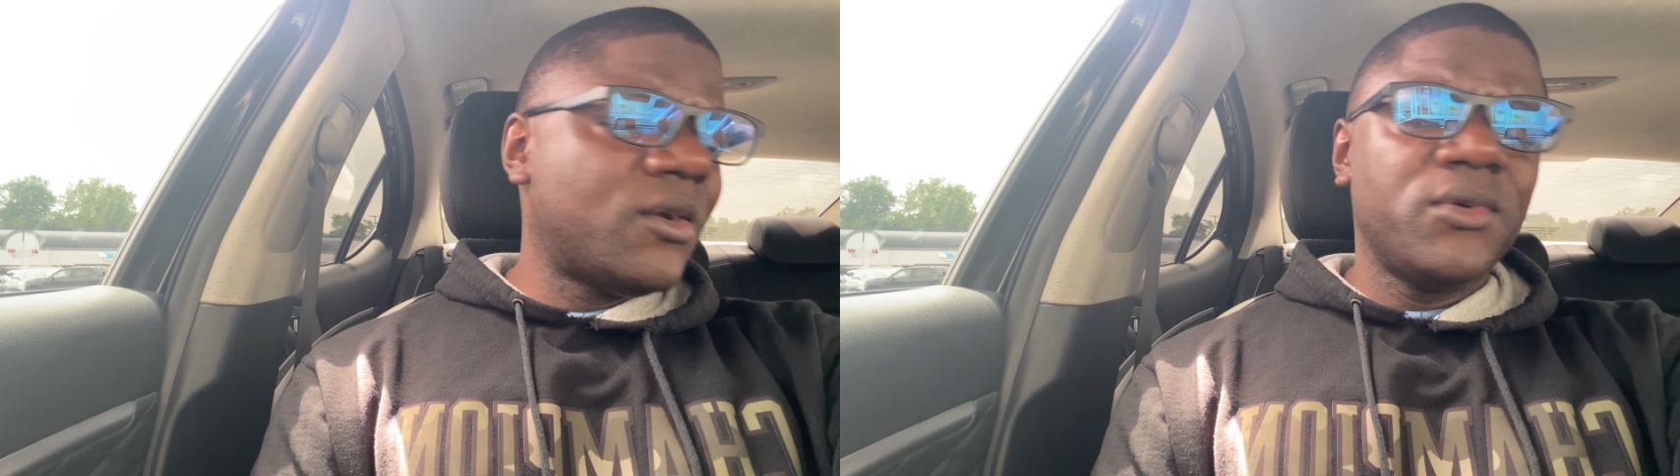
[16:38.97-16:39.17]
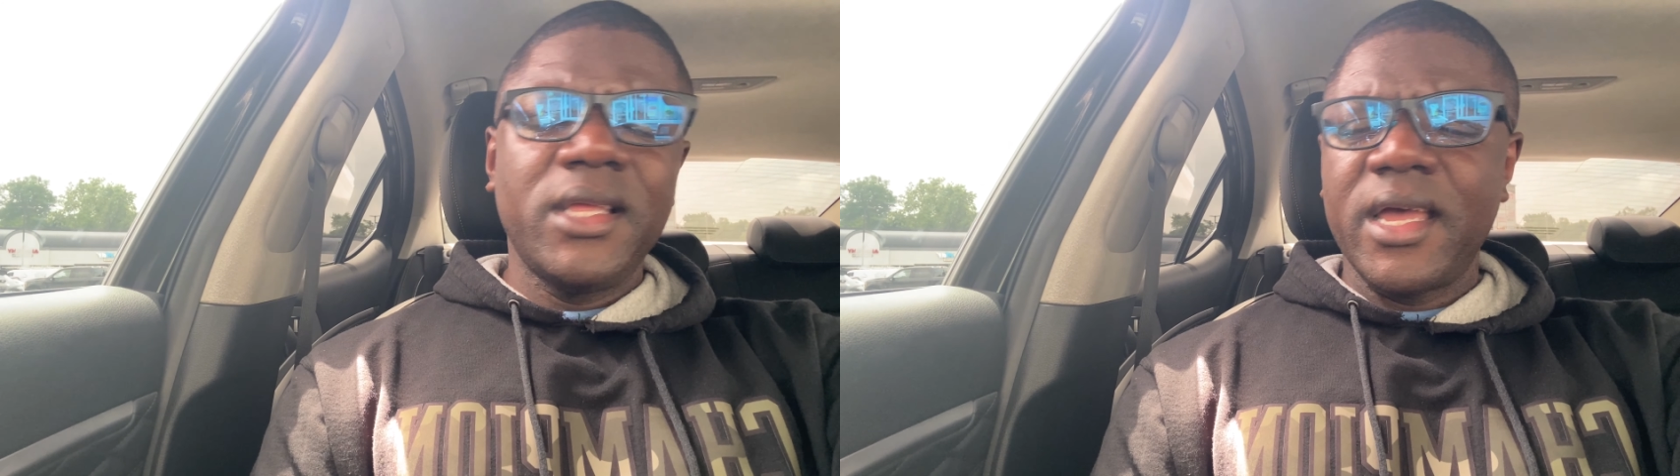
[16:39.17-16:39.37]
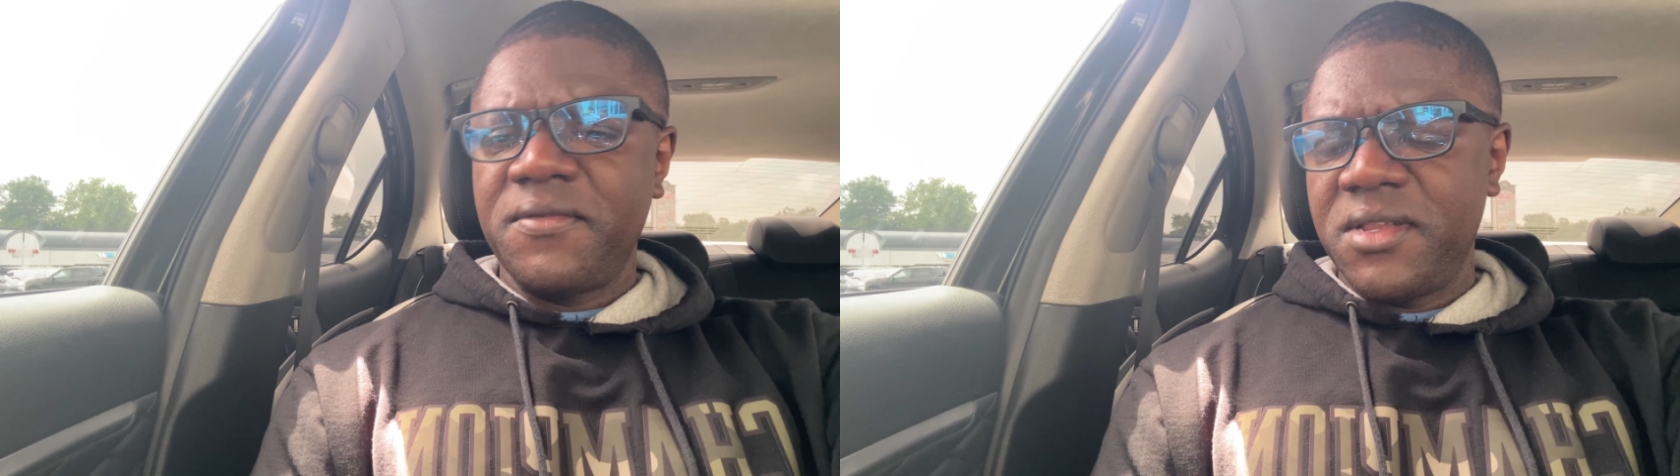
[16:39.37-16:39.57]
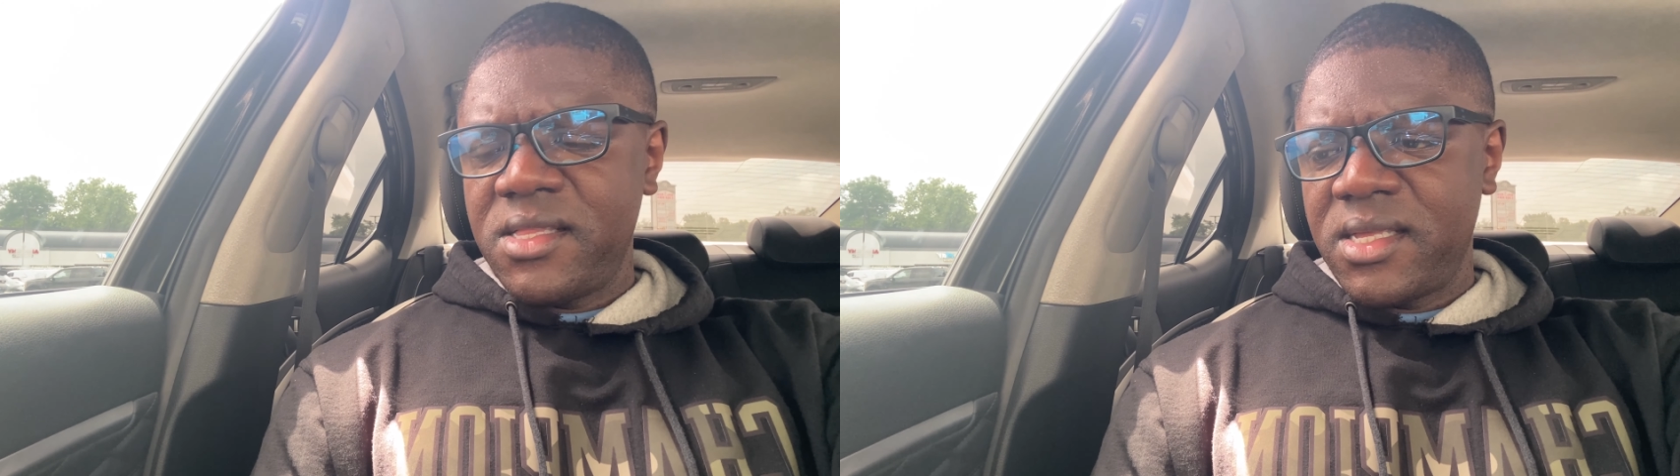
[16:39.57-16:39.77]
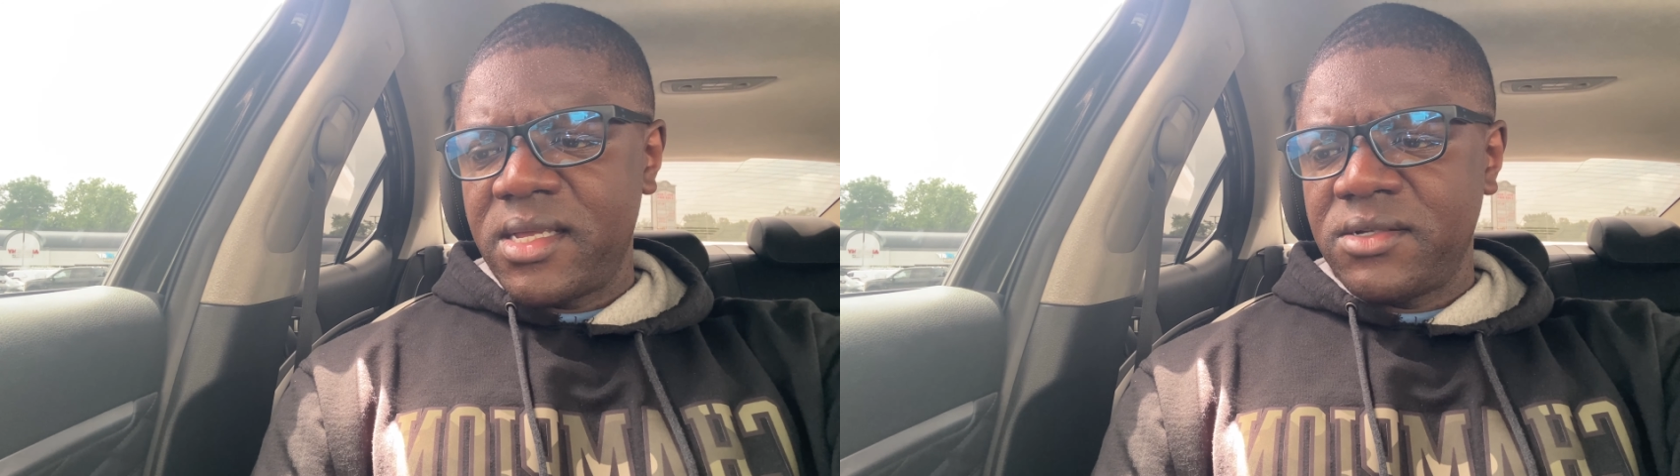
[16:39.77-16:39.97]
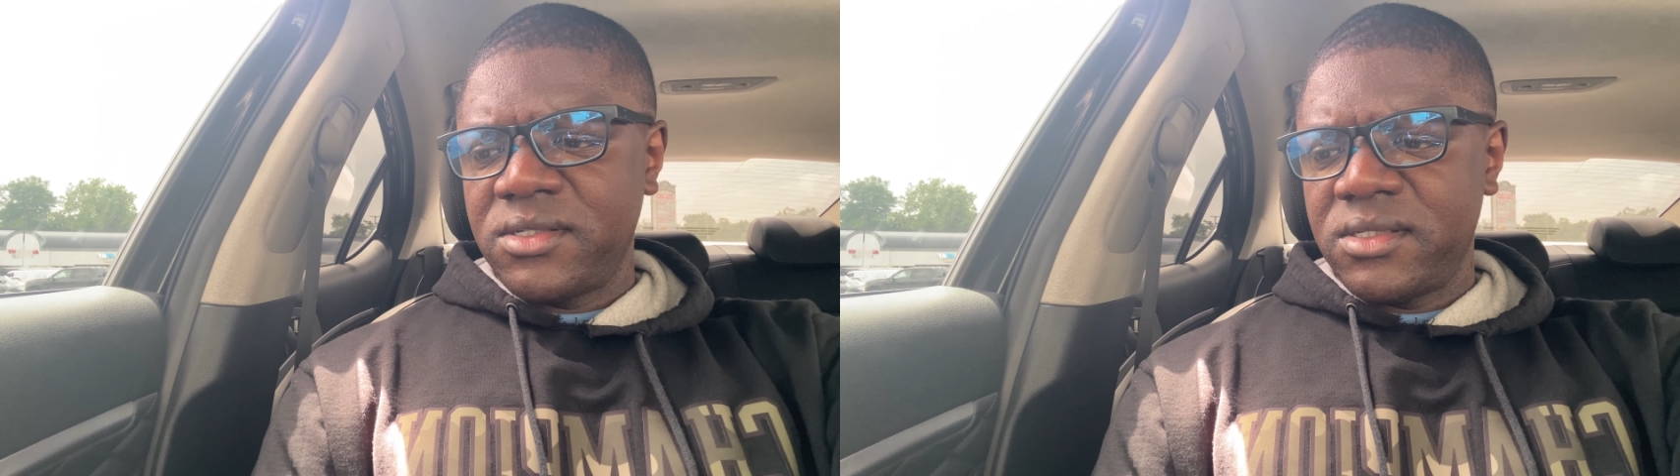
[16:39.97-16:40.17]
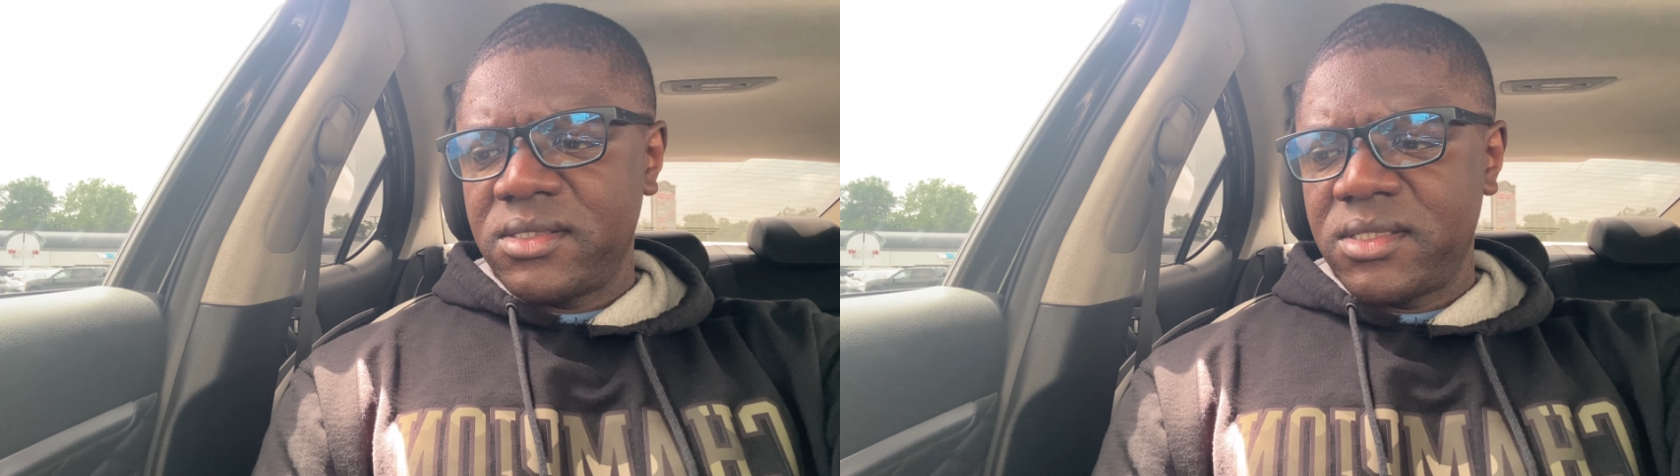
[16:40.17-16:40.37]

don't really have anything else